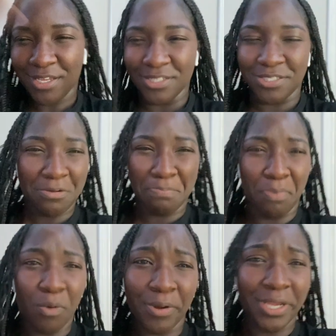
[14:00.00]
So
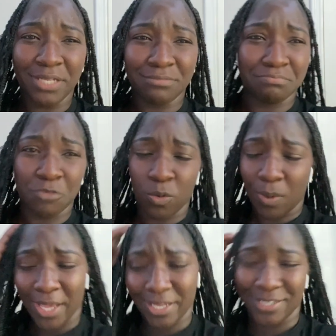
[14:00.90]
boring and
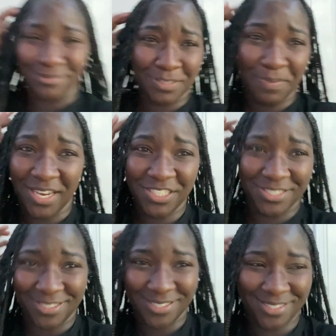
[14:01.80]
quiet. Spanish
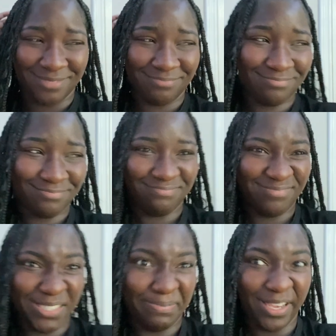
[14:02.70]
is just
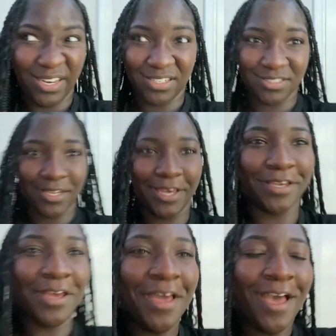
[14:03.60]
Spanish.
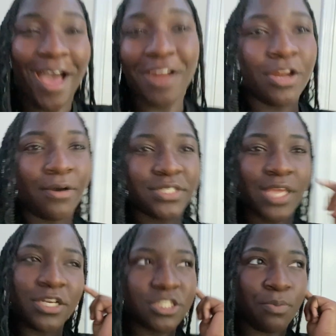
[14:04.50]
Like, I don't know. It's
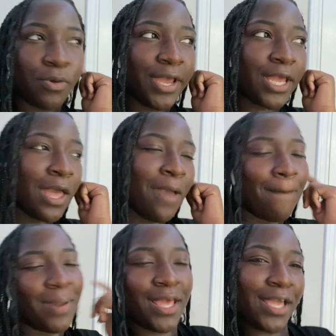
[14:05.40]
kind of just boring.
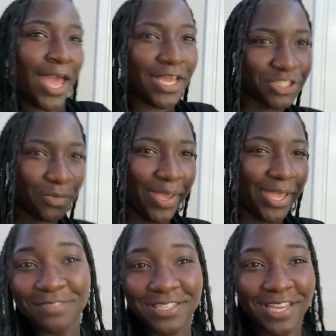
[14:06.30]
But I enjoy
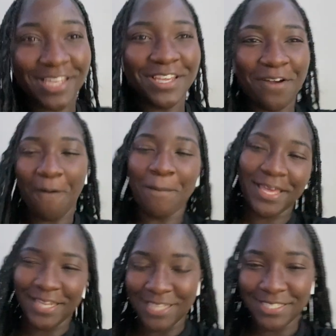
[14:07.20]
That's technically all my
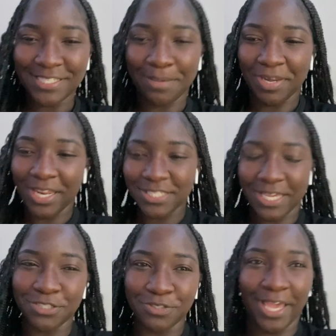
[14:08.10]
classes. I may need a
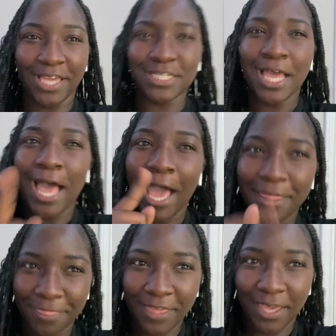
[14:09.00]
schedule change. I
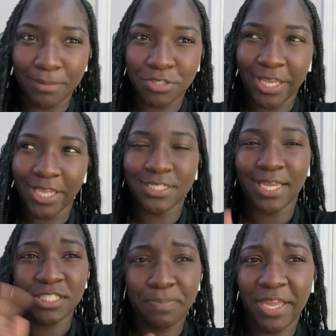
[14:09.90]
think I'm trying to get into
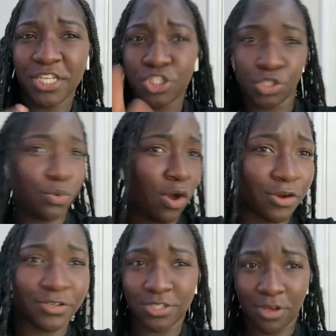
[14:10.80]
like Spanish 2
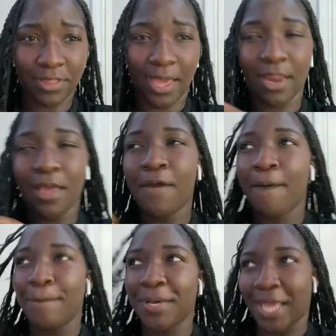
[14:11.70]
honors and all that.
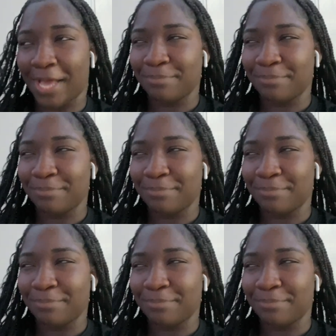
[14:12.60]
But yeah,